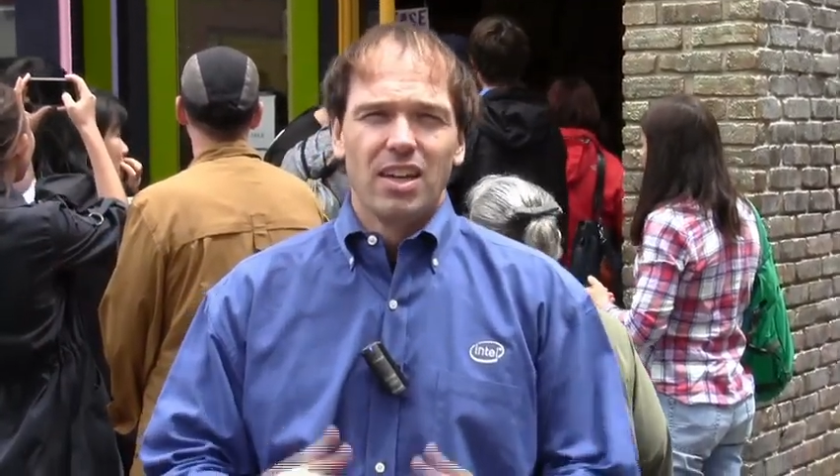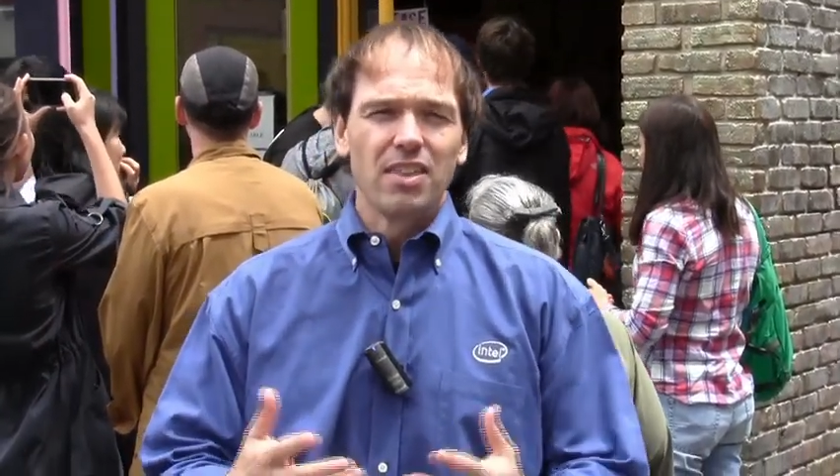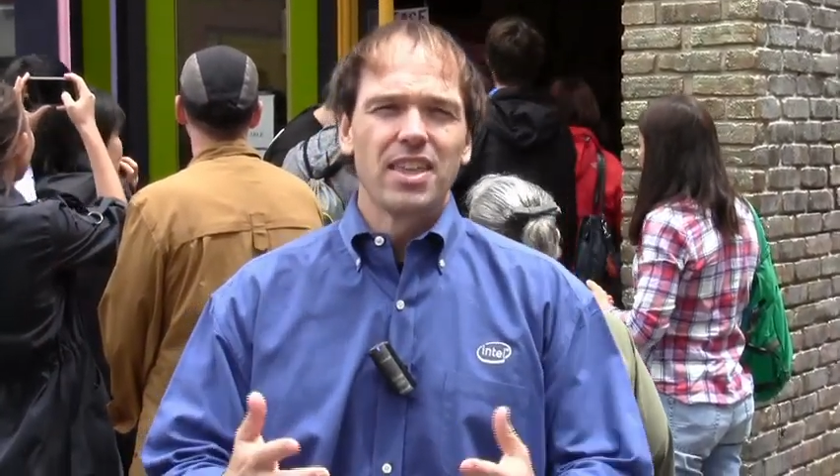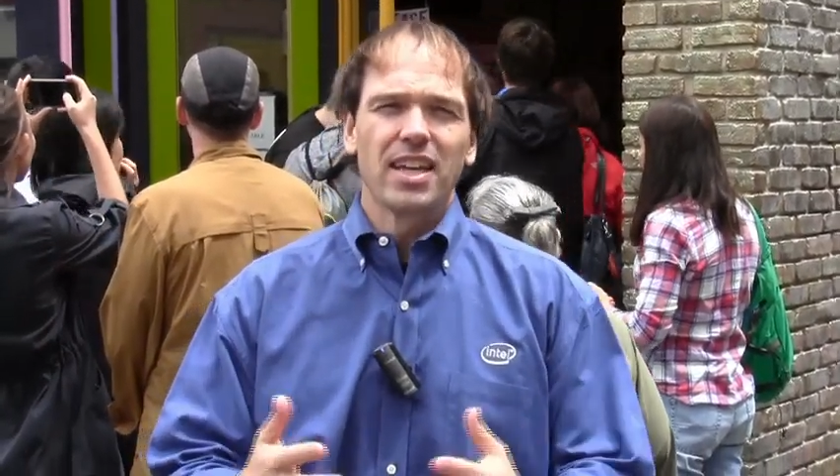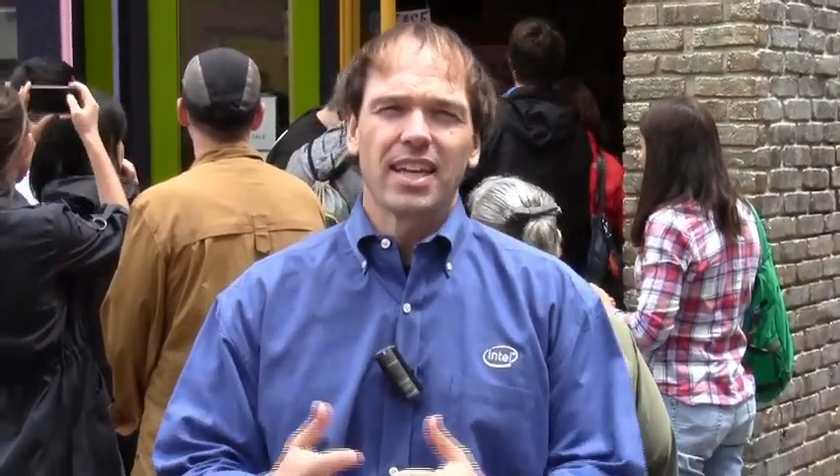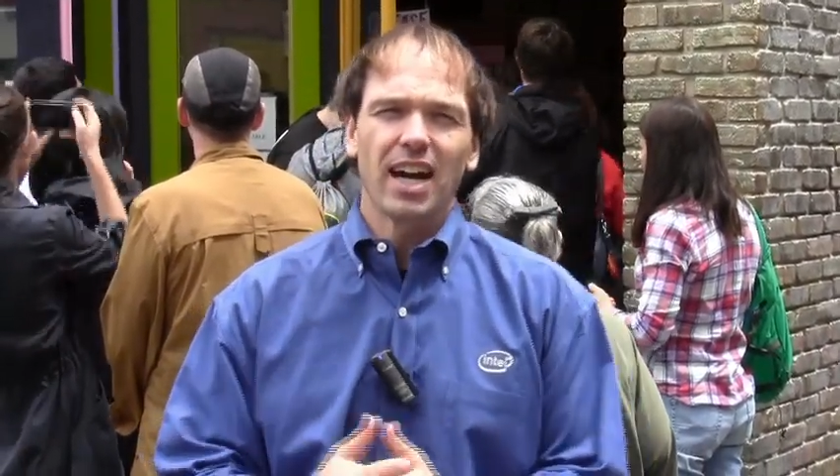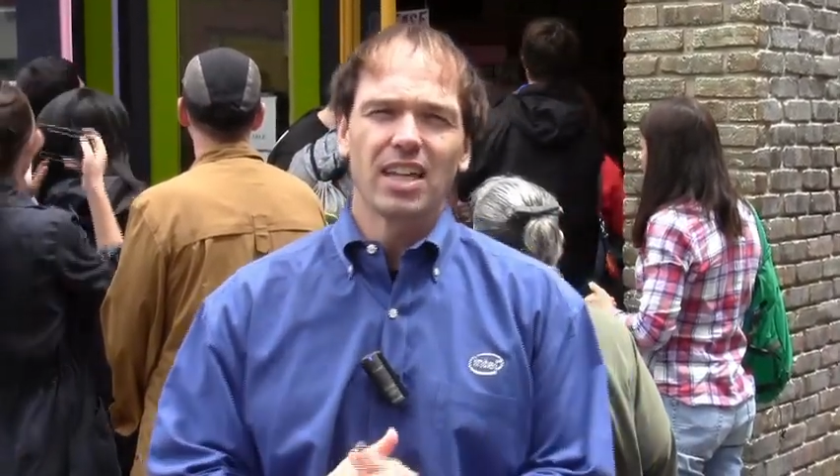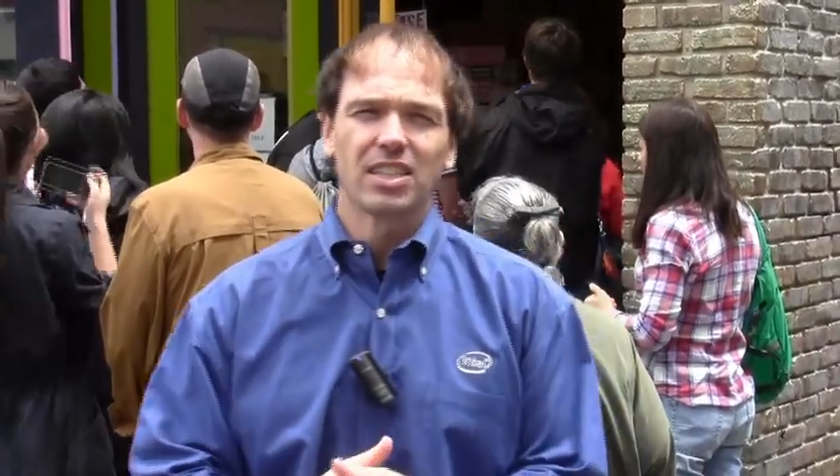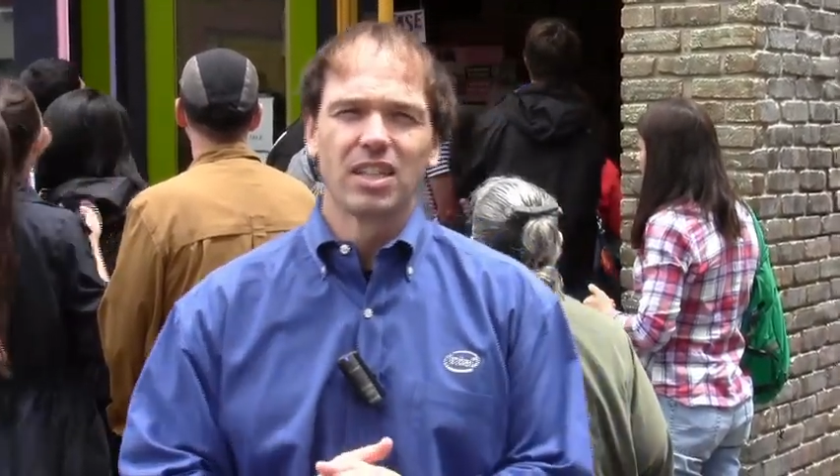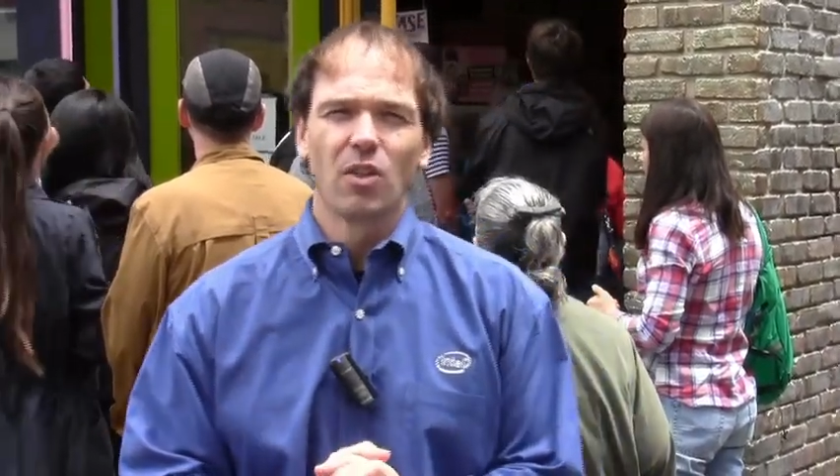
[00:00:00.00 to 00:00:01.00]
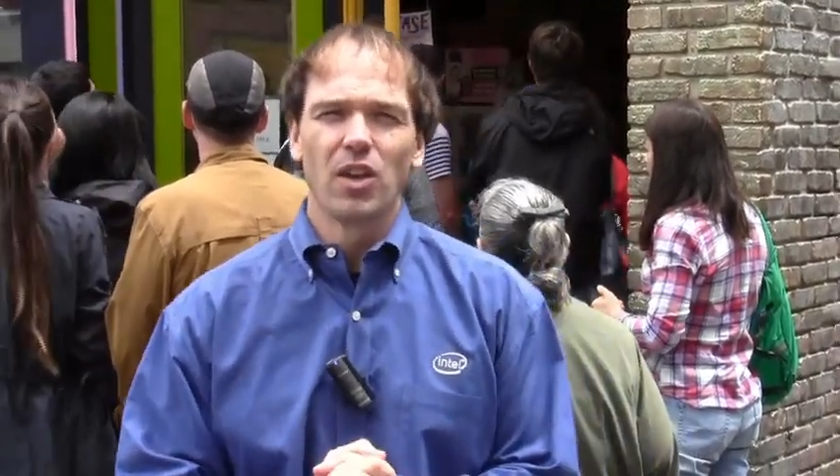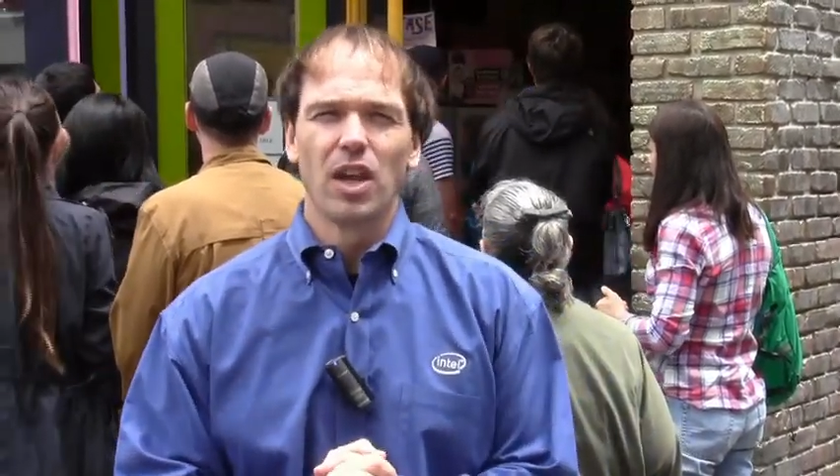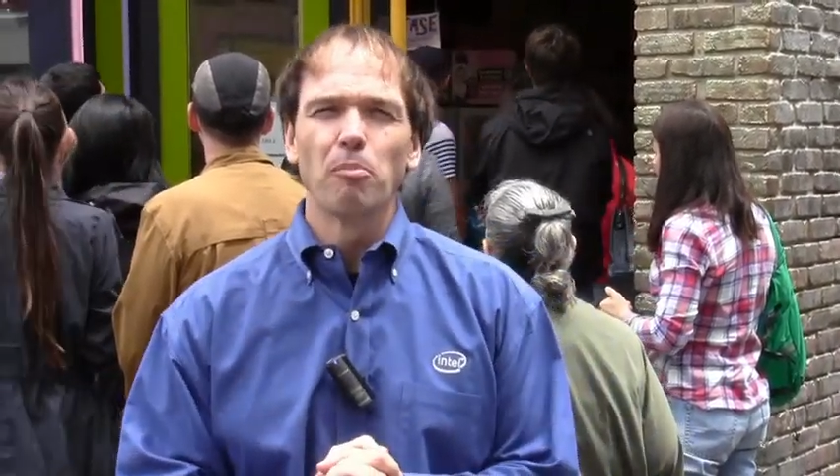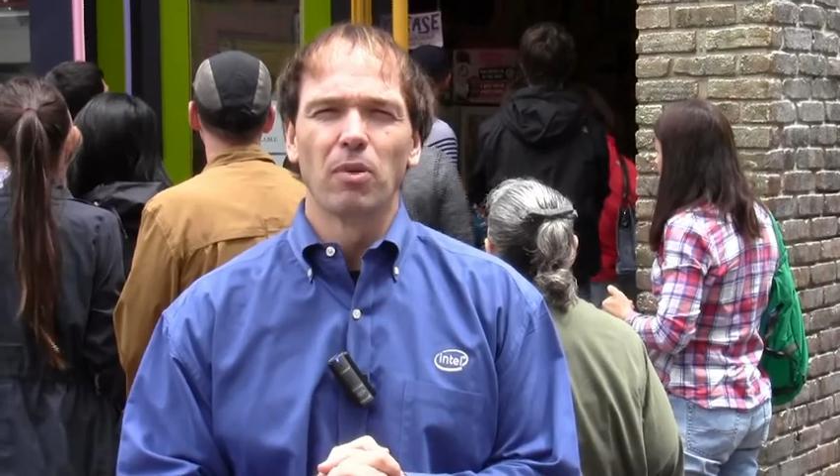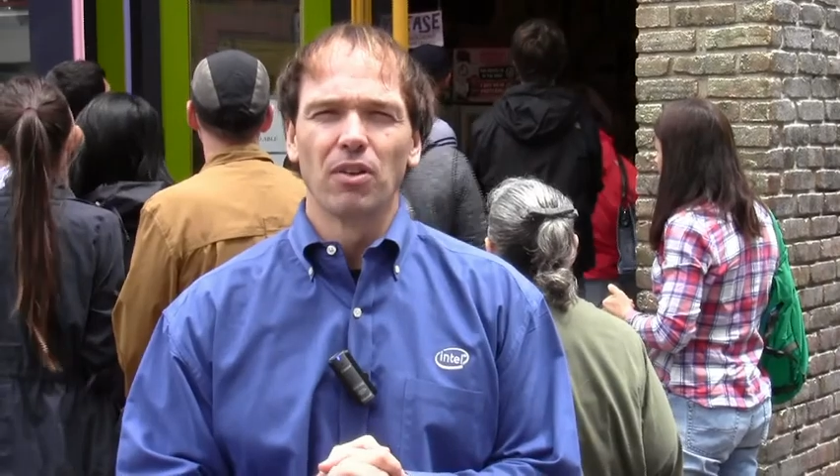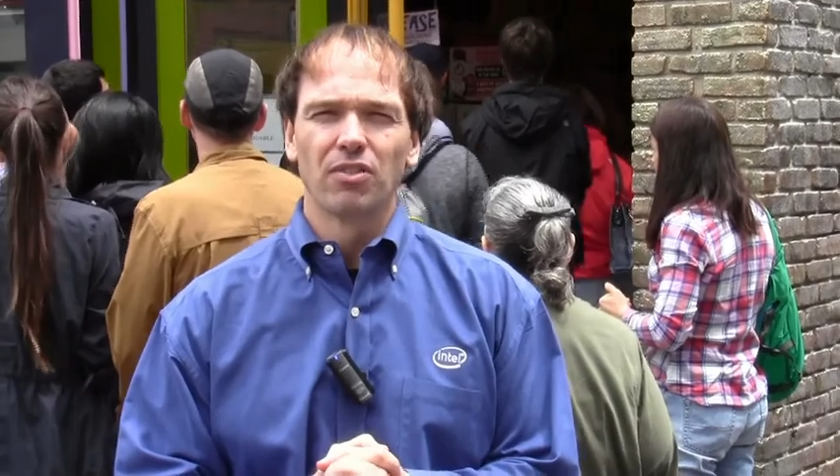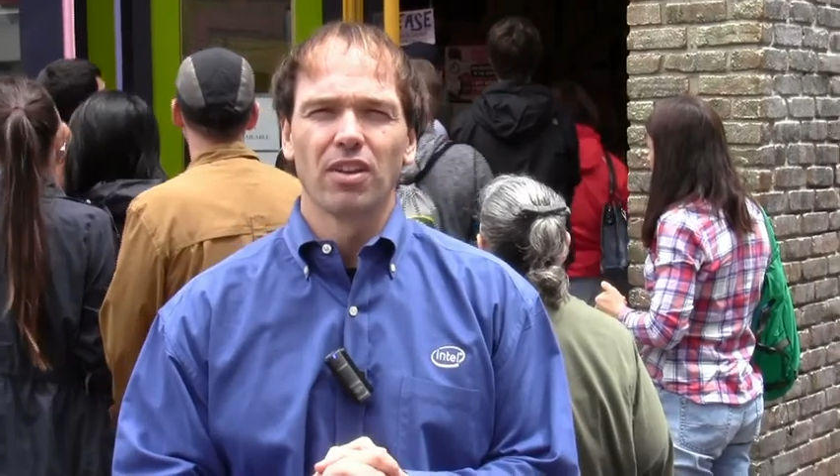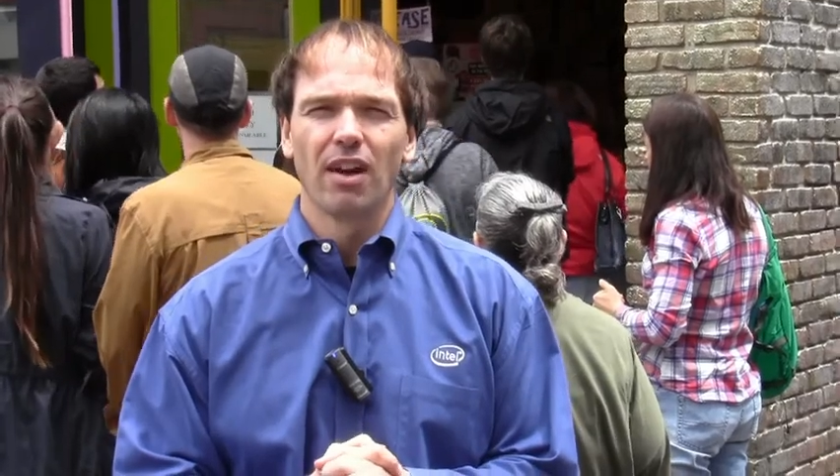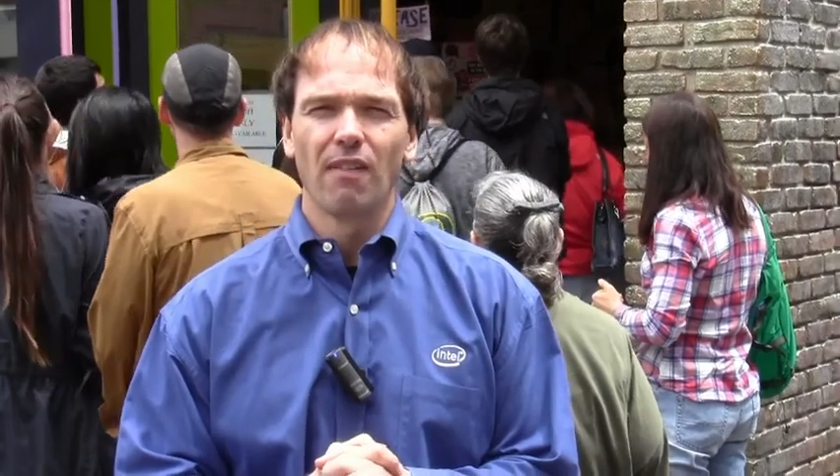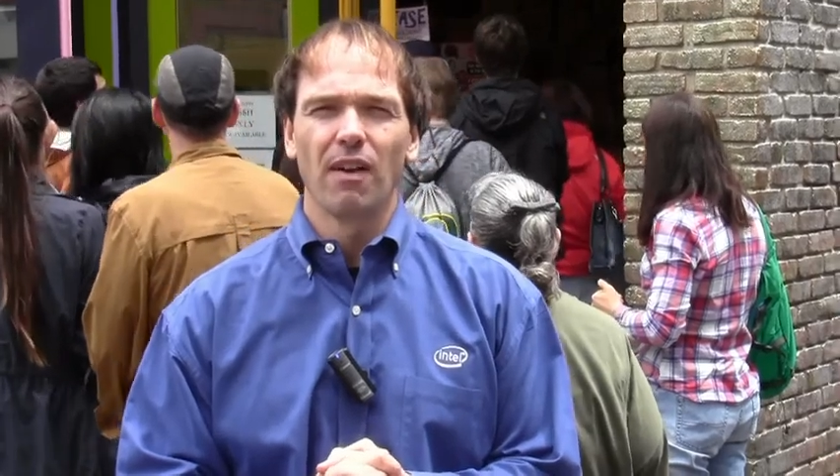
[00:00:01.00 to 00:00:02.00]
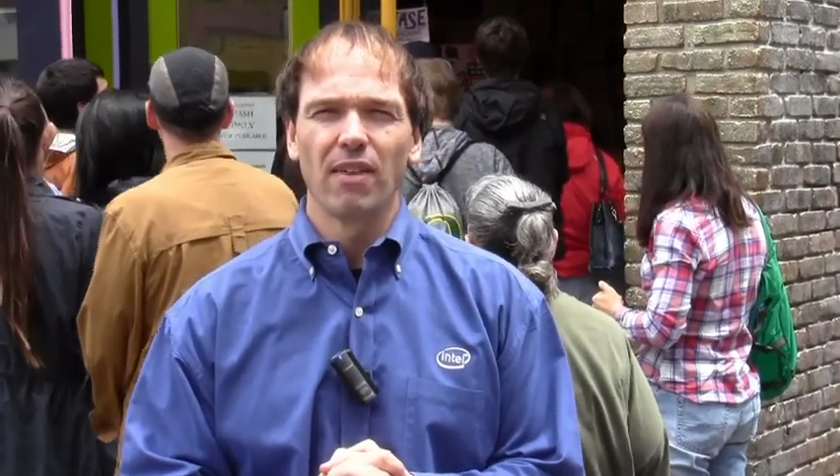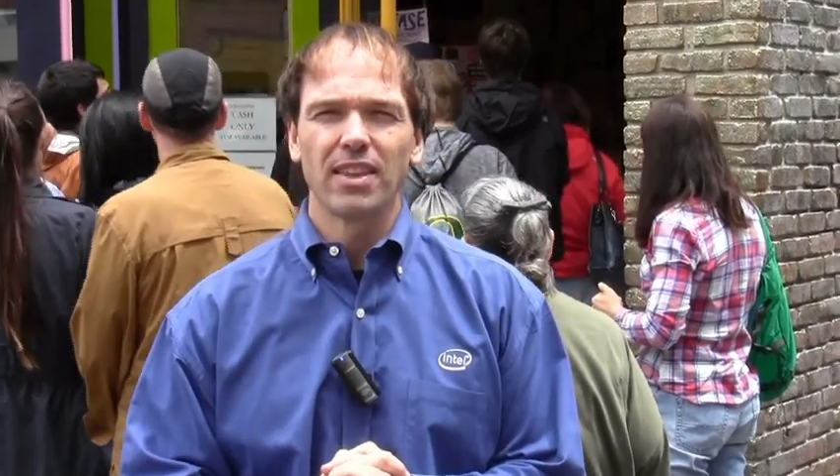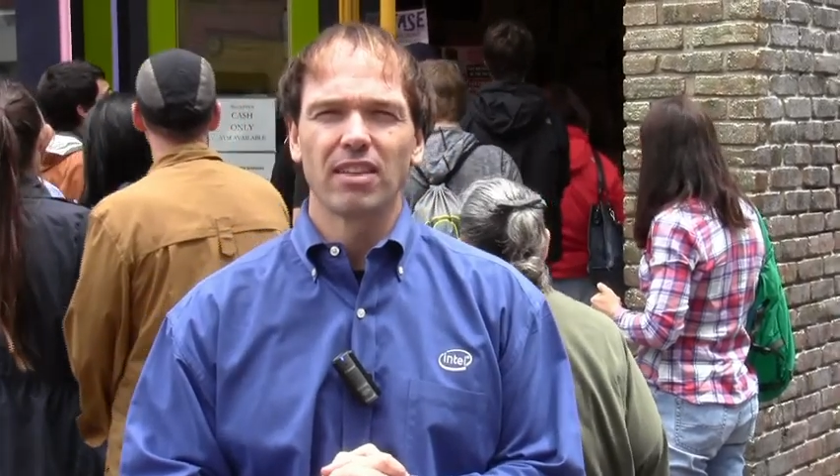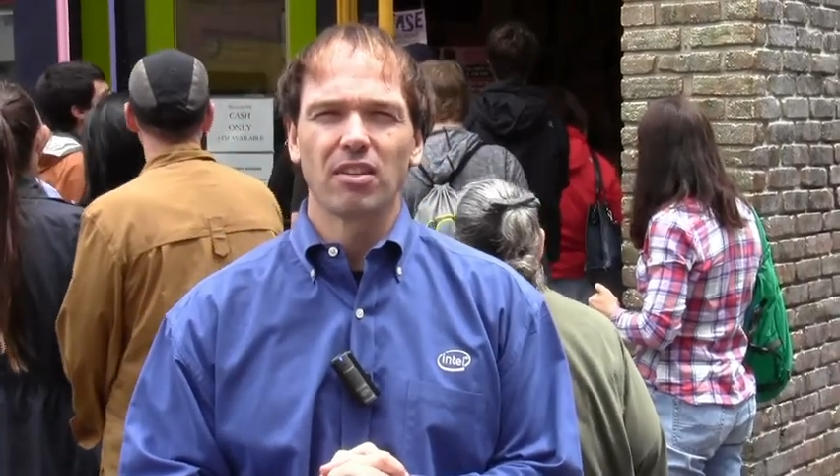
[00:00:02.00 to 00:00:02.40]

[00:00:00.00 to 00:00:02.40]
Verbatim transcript: you think, gosh, you know, the numbers of that, right?